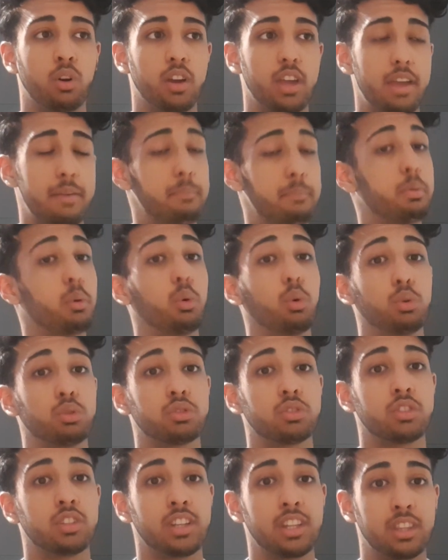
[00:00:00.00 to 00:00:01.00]

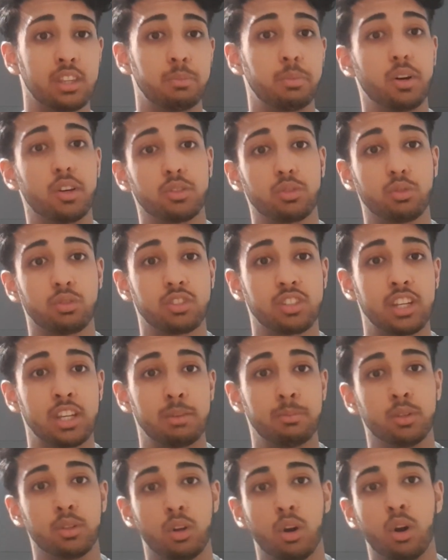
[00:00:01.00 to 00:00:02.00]
important in the personal statement